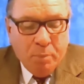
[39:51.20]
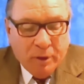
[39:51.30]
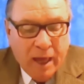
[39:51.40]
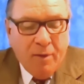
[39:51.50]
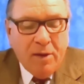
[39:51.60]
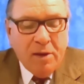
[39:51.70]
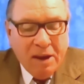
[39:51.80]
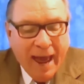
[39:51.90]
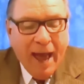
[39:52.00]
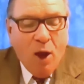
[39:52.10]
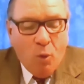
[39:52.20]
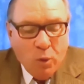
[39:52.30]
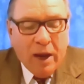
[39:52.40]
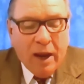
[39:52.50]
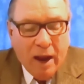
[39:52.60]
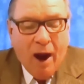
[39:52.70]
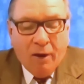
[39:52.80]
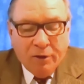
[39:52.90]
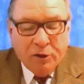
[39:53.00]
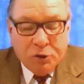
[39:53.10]
Beloved, now we
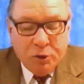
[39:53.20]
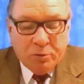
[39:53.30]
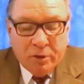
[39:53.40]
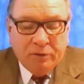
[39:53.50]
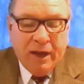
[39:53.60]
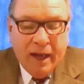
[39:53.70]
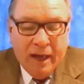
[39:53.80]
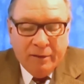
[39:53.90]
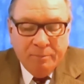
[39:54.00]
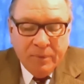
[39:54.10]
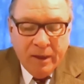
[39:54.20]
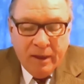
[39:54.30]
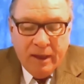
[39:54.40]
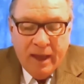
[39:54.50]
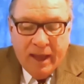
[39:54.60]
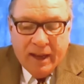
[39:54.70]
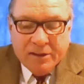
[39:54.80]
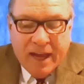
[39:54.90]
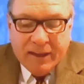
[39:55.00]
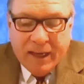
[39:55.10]
are the children of God.
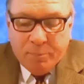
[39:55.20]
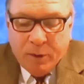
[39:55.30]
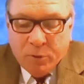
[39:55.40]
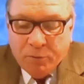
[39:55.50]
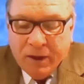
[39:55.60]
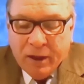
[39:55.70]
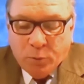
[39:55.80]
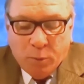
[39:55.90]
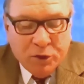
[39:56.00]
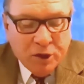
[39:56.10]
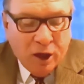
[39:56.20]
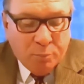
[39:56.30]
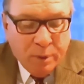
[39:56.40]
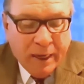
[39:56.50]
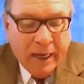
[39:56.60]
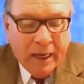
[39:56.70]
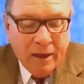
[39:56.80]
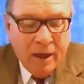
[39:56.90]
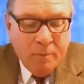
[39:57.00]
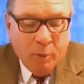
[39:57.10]
It has not yet been revealed what we shall
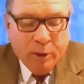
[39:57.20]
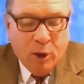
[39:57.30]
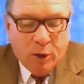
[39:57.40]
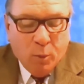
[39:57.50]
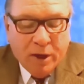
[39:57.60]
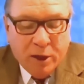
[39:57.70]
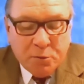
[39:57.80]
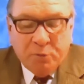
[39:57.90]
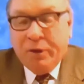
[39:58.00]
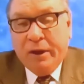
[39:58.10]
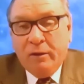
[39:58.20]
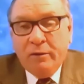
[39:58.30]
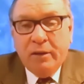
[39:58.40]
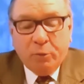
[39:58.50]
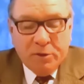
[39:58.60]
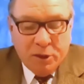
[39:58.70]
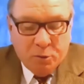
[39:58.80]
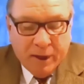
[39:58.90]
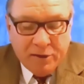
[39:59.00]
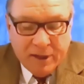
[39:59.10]
be, but we know that when he's revealed, in other words,
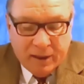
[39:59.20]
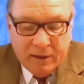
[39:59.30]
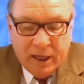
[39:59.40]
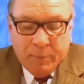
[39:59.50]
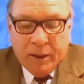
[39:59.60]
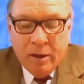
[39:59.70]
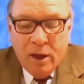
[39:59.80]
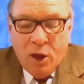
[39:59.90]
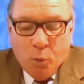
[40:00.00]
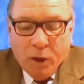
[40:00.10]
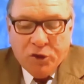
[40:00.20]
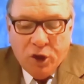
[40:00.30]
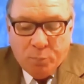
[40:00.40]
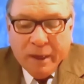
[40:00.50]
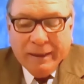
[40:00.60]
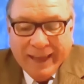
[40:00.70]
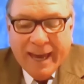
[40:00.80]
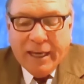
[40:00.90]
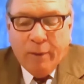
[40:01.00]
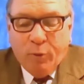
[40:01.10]
at Christ's second coming, we shall be
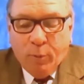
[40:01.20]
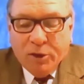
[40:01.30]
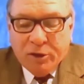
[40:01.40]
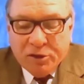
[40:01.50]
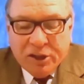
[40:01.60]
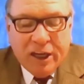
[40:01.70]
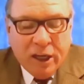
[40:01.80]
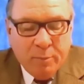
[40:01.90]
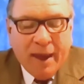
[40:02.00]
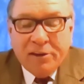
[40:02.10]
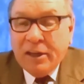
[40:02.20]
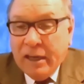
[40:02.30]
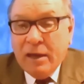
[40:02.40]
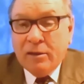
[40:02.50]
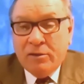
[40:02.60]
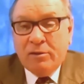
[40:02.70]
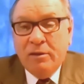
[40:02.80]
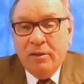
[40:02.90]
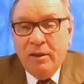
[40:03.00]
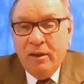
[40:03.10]
like him, for we shall see him as he
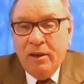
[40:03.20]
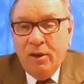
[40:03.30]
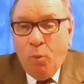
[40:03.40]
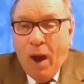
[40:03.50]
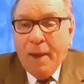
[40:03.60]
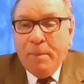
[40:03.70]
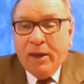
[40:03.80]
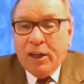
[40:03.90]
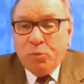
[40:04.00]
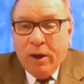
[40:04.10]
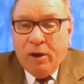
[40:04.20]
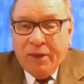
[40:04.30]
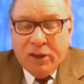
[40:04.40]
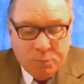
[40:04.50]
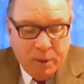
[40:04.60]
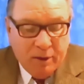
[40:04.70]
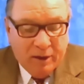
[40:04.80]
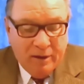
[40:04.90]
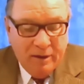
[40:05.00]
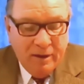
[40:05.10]
is. Why? Because we are then
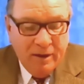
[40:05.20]
spirit.